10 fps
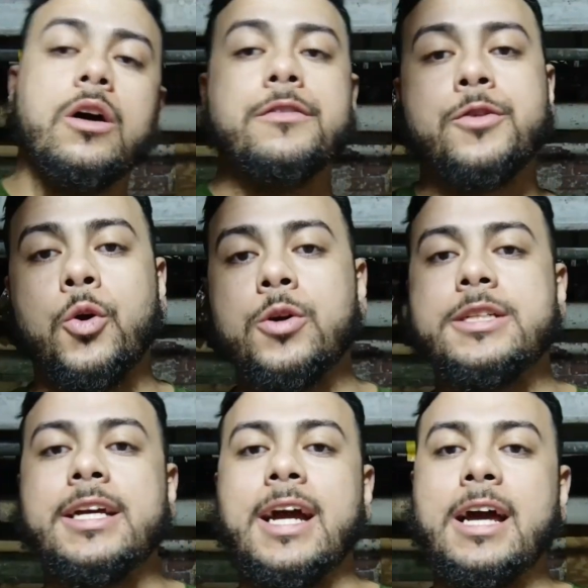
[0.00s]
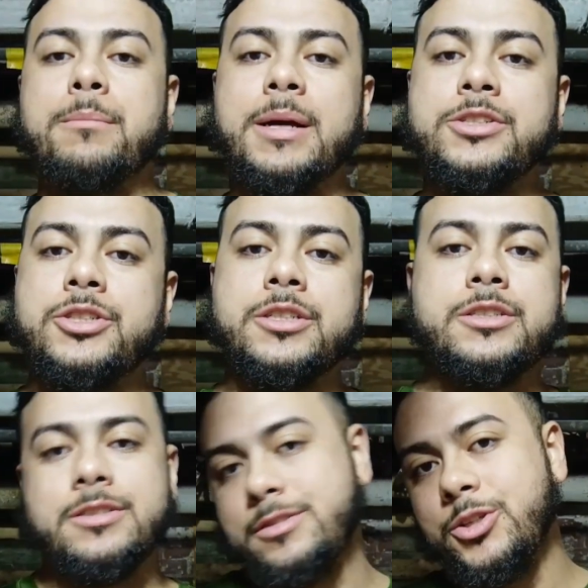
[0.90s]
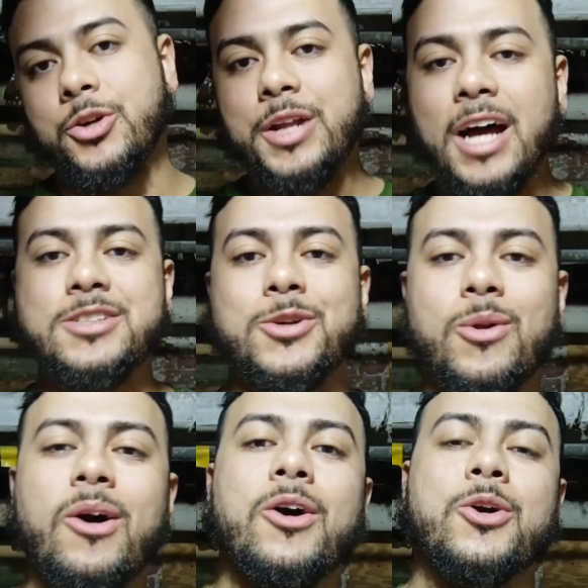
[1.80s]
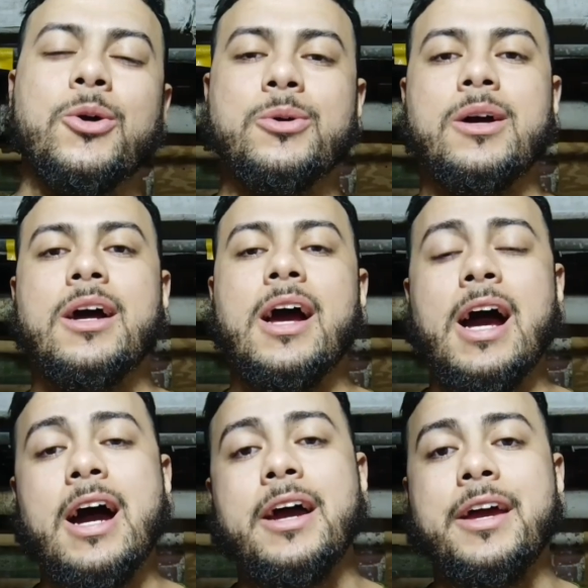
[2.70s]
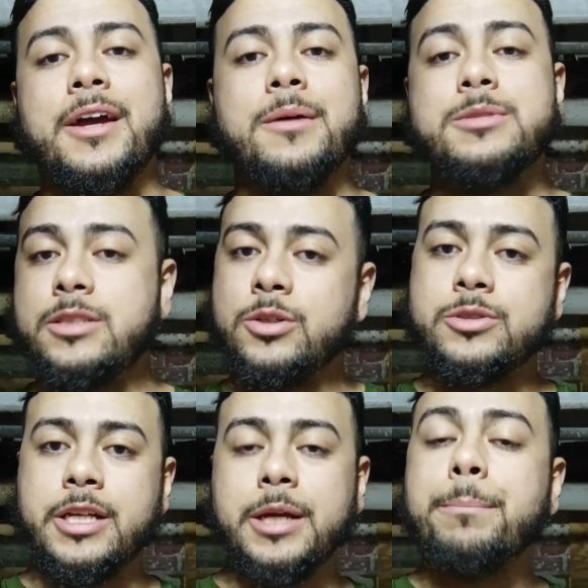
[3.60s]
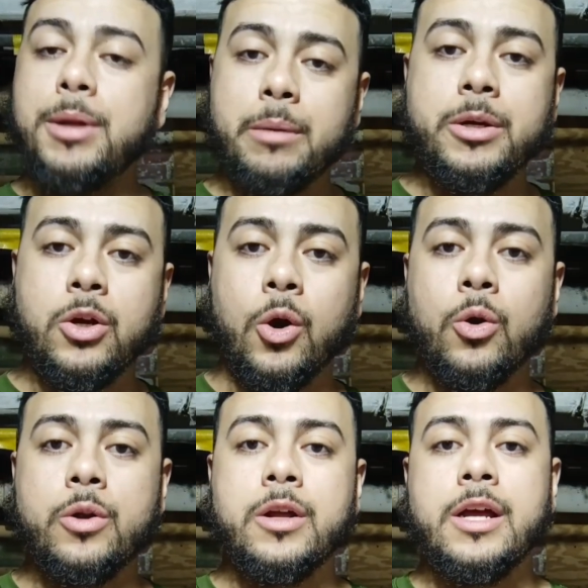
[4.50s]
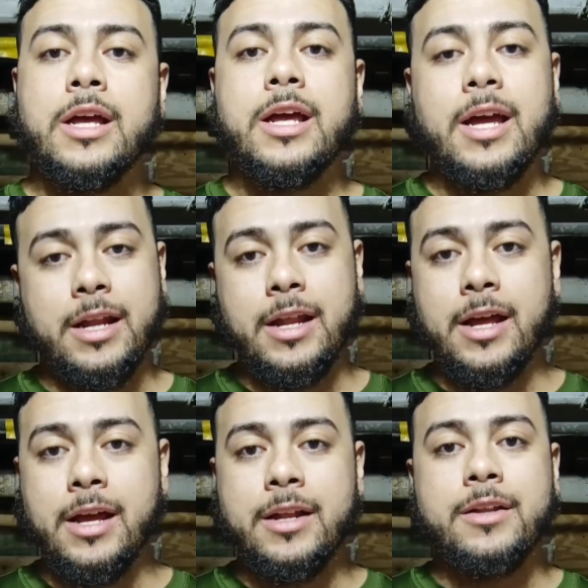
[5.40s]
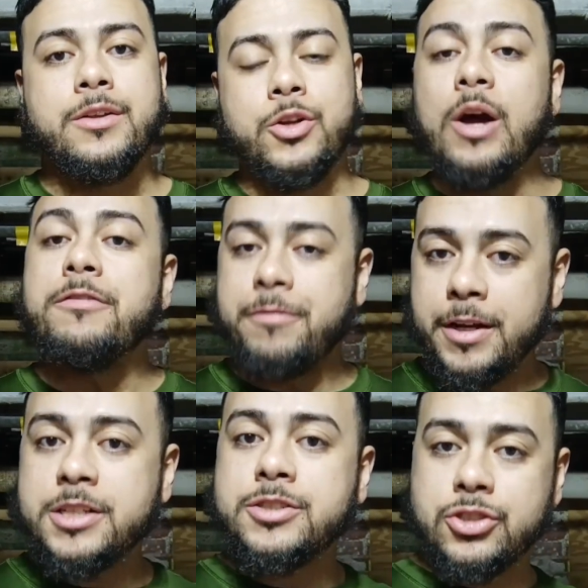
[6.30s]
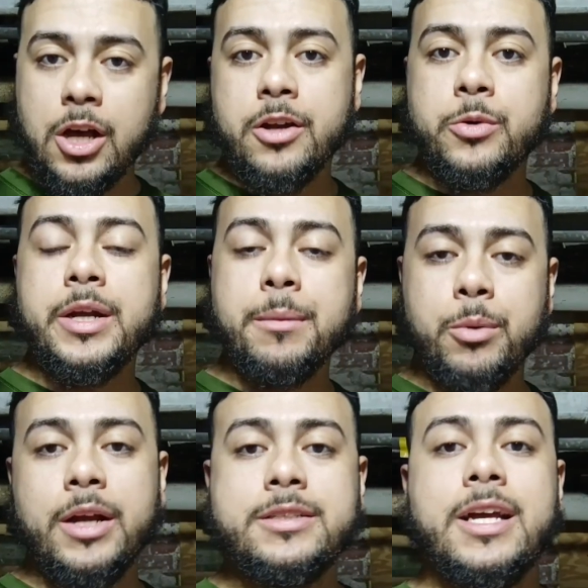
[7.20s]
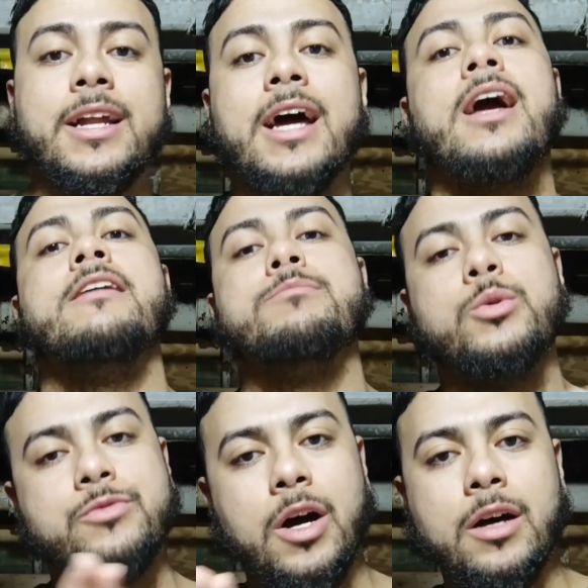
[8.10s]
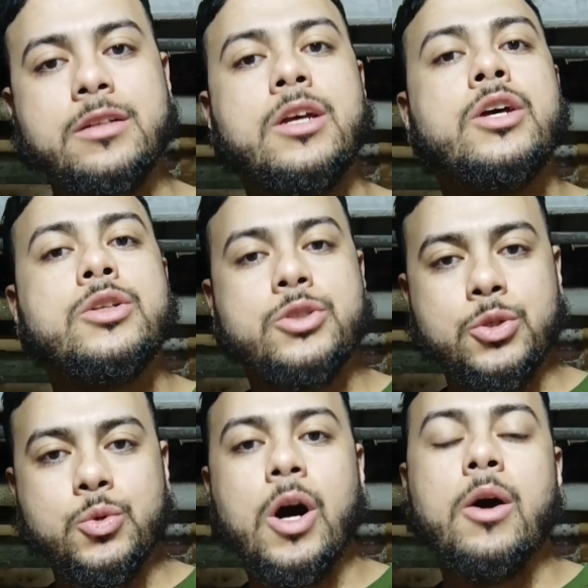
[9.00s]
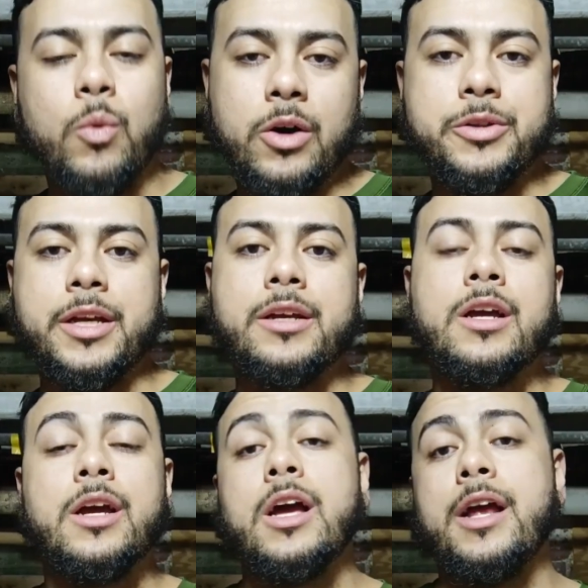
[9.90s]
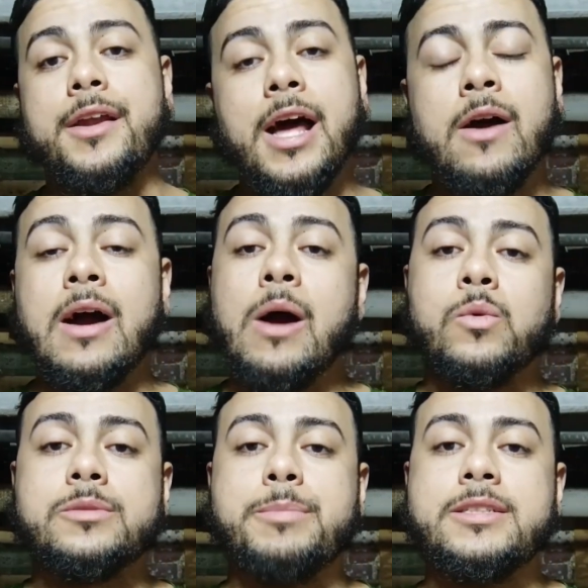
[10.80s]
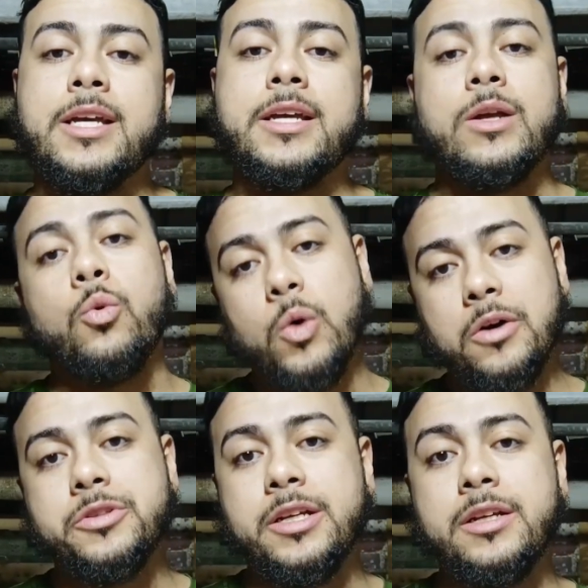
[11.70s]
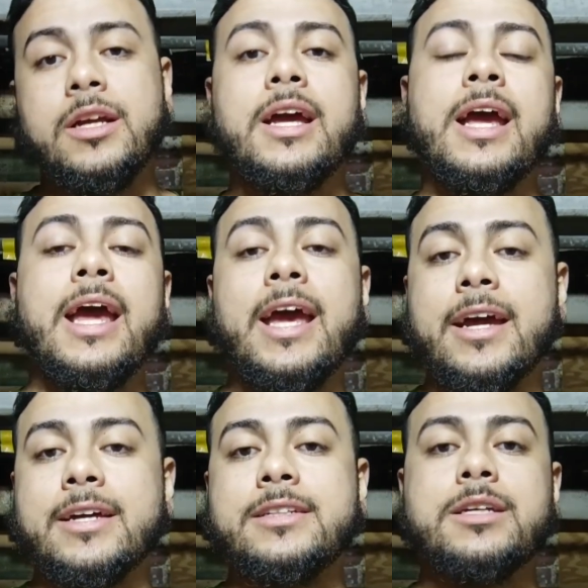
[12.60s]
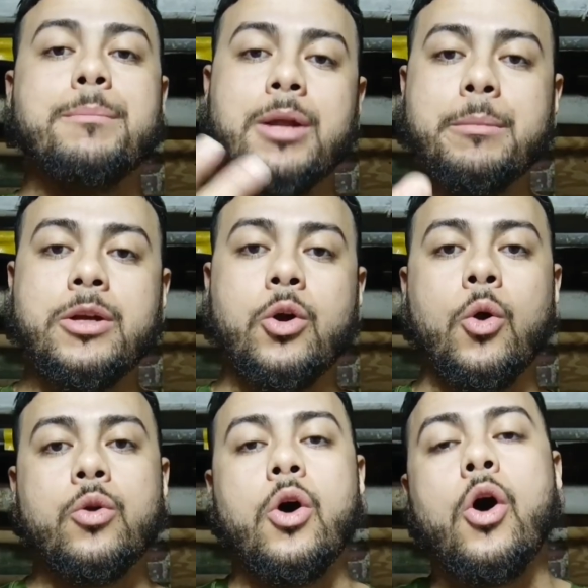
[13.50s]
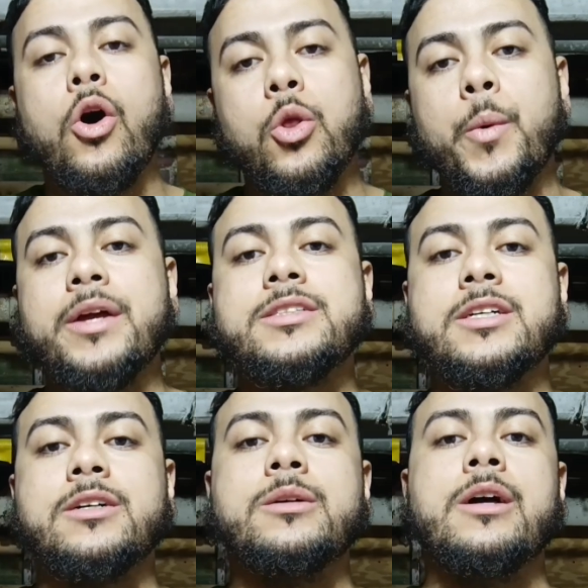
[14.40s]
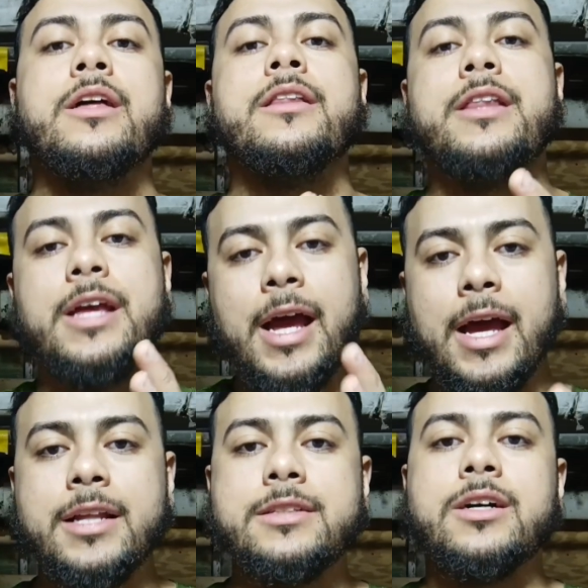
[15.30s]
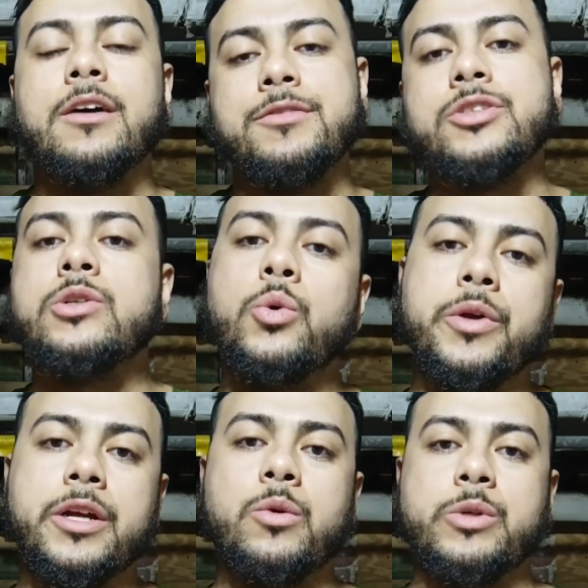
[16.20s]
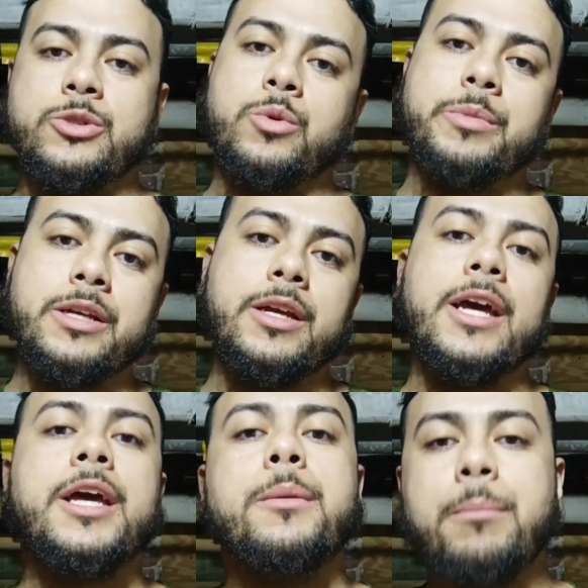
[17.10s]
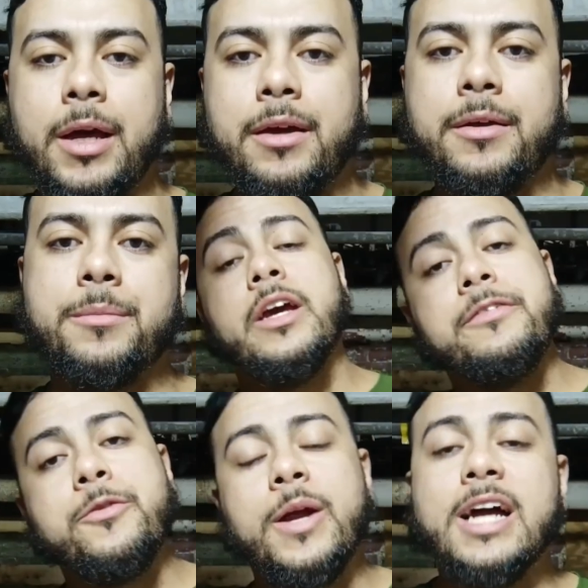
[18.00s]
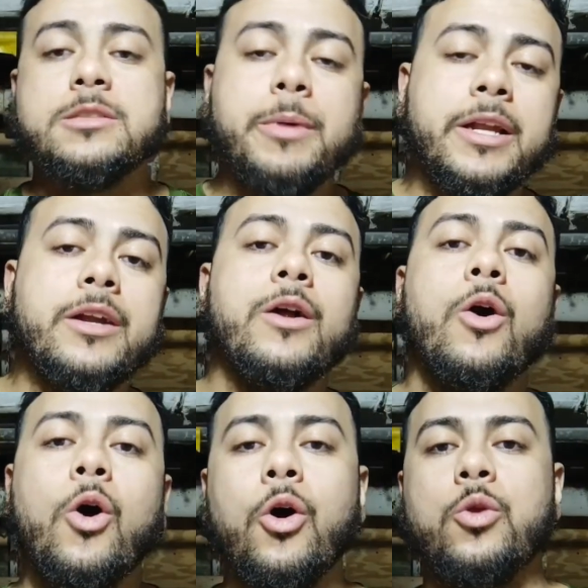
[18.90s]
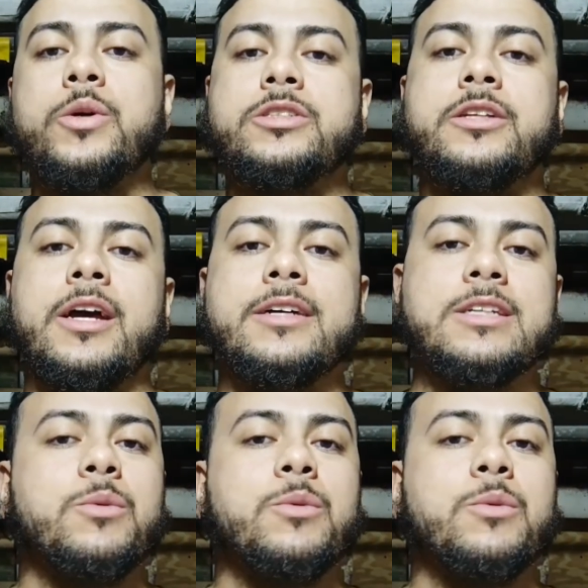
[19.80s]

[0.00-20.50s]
of course, like I had mentioned, not so long ago, I am still taking plumbing code. And then, I finished soldering and brazing, and I have moved on to welding. And now I would be taking welding and plumbing code all the way until the end of the school year, which will be in May. If you guys made it all the way to the end, I